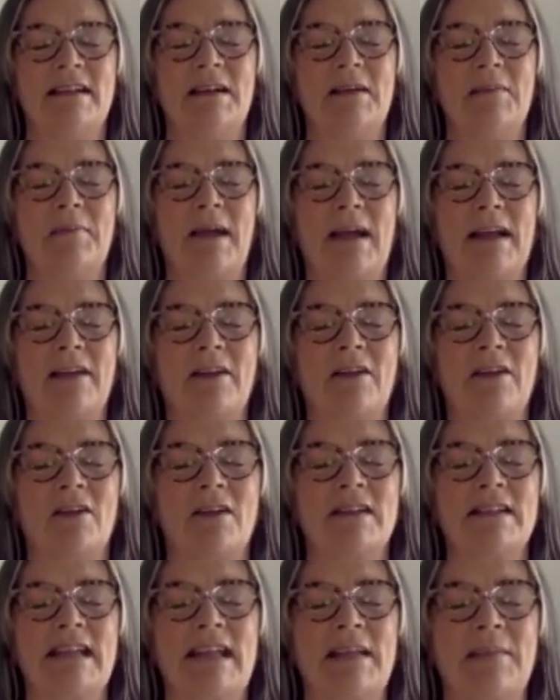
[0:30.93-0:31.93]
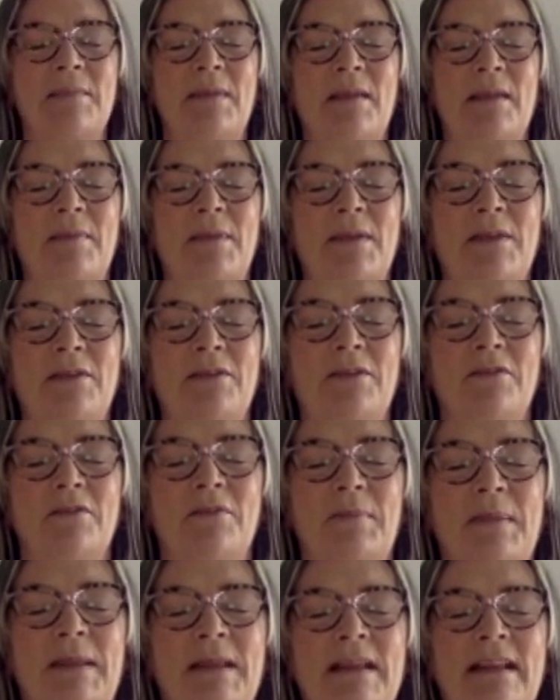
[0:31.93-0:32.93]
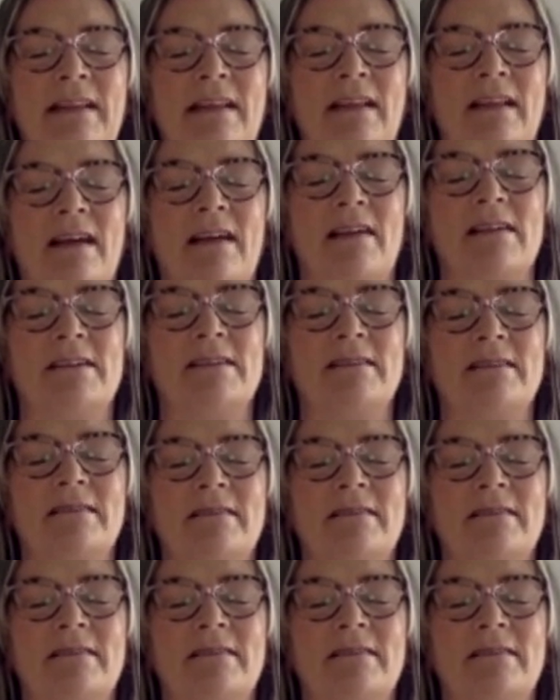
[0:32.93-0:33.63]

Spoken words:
bank holiday, maybe you've been in the garden,